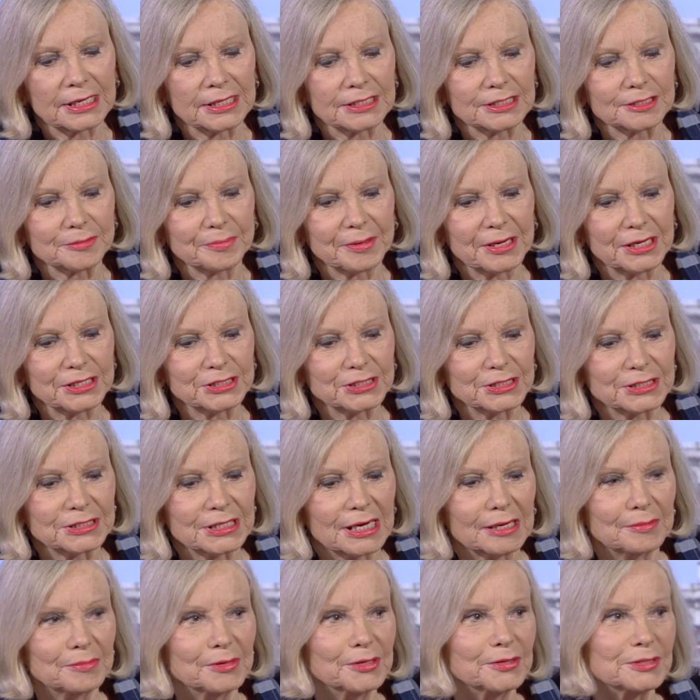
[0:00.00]
cancer patients
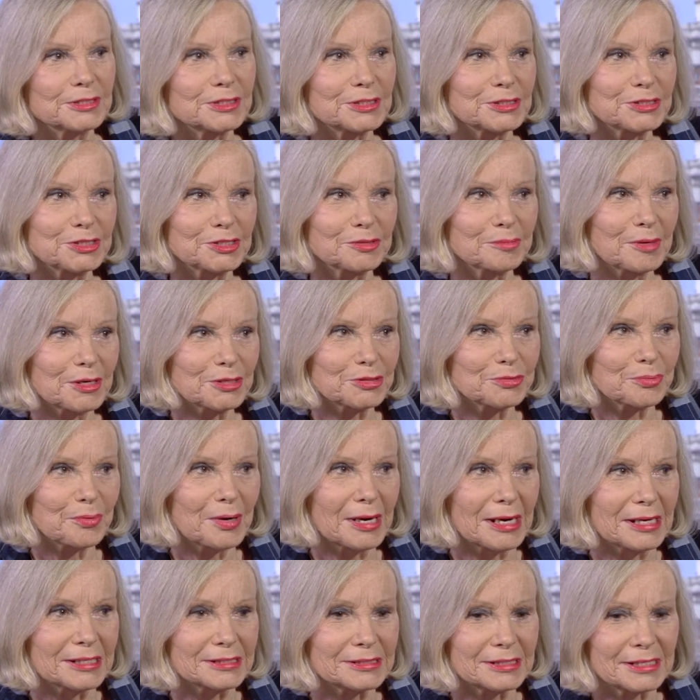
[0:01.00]
say, I'm losing too much
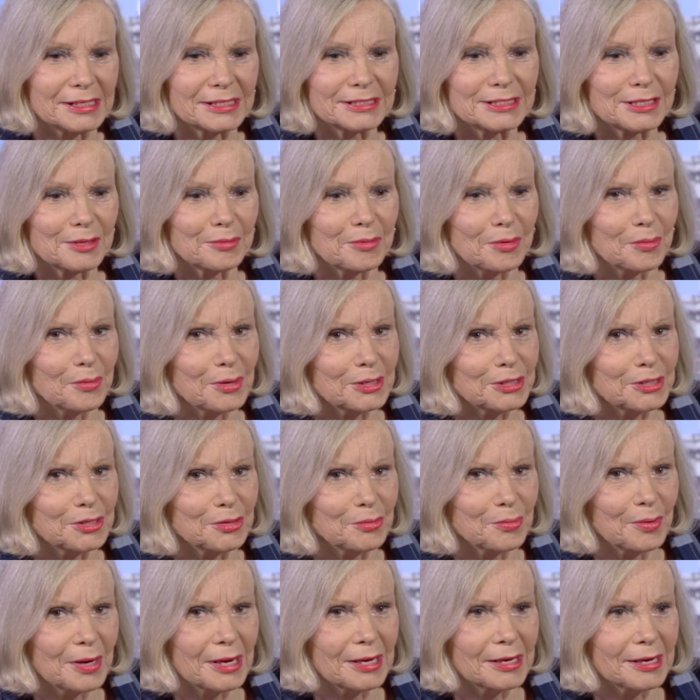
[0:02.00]
weight. And I say, well, what do
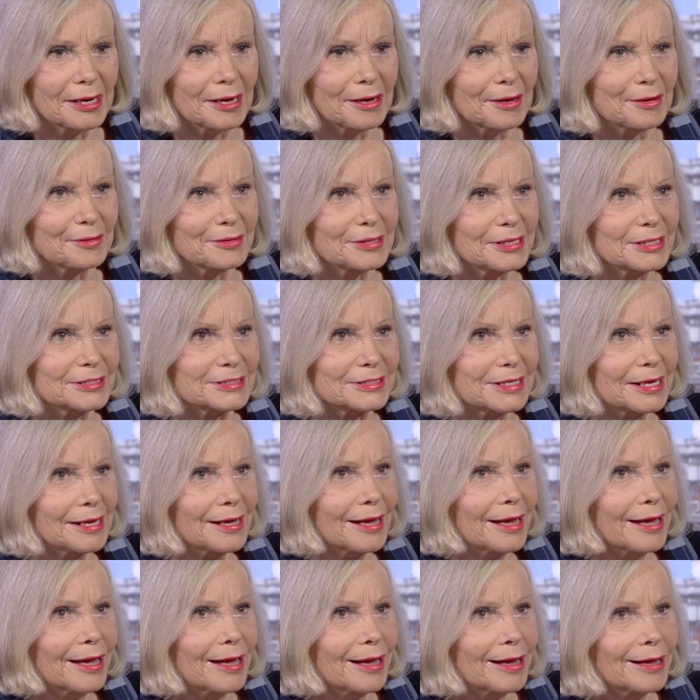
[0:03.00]
you weigh now? And they
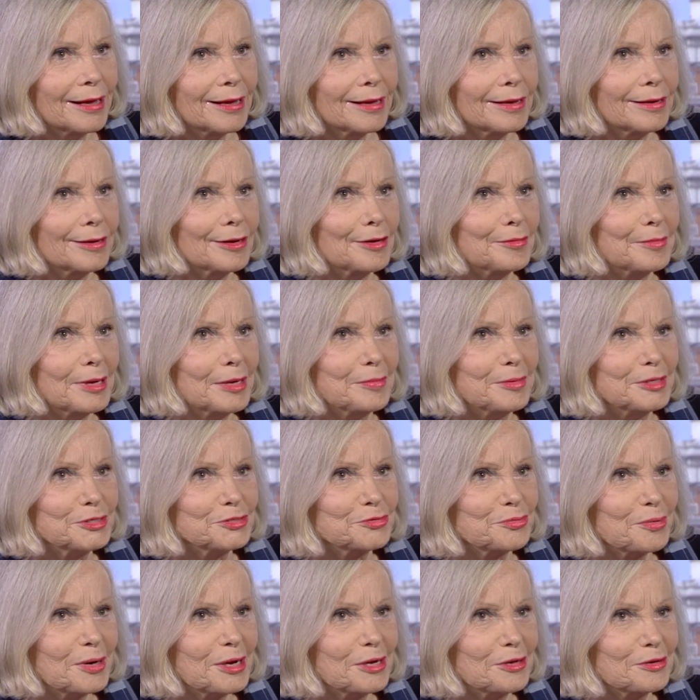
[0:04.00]
say, oh, maybe
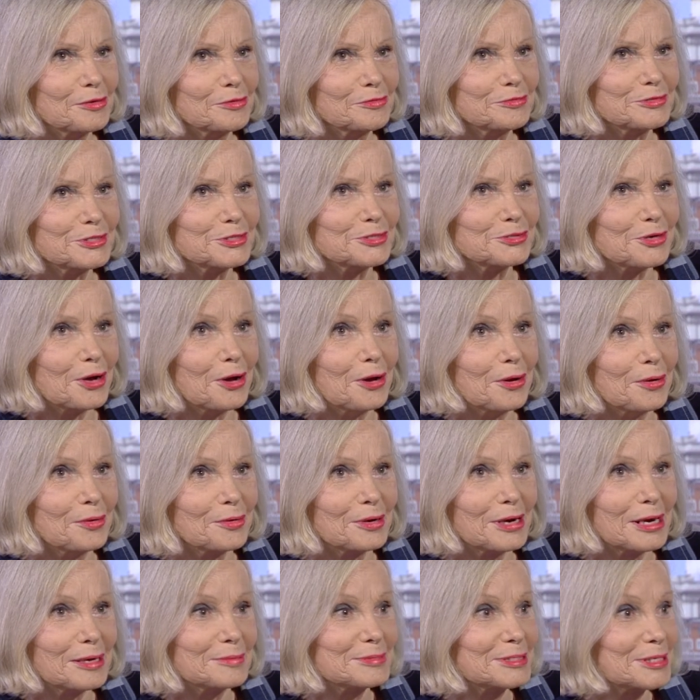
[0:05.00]
12
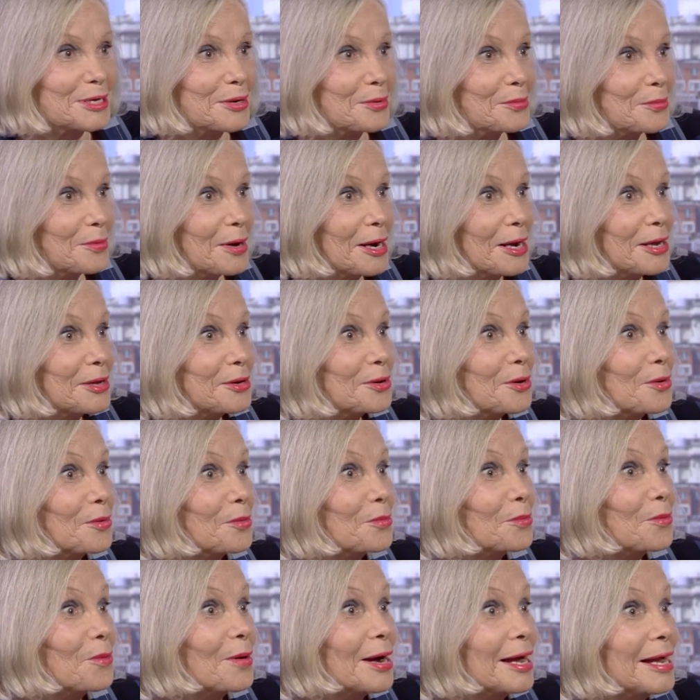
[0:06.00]
stone. And I'm saying, well, you're
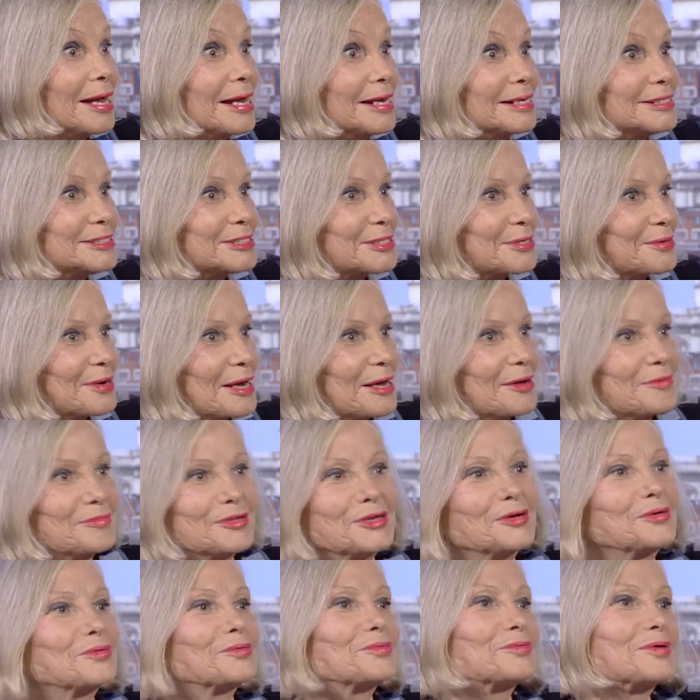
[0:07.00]
way too
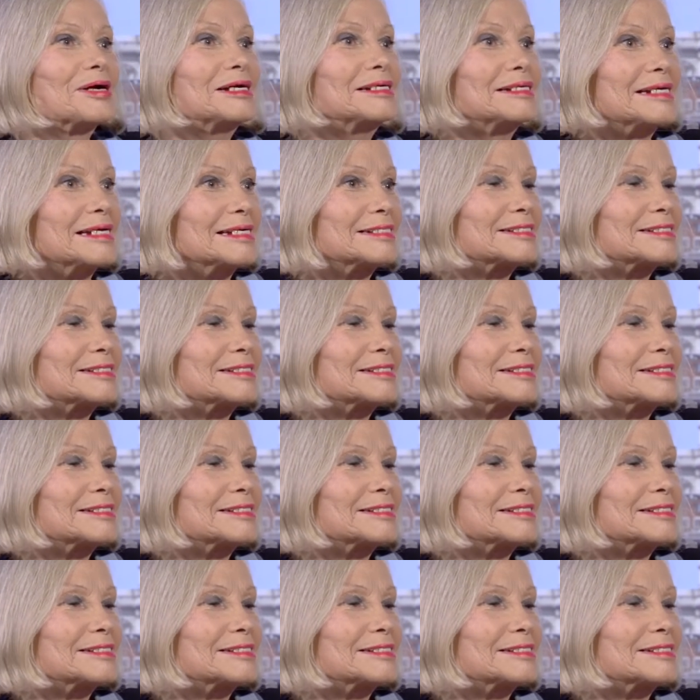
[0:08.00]
heavy already.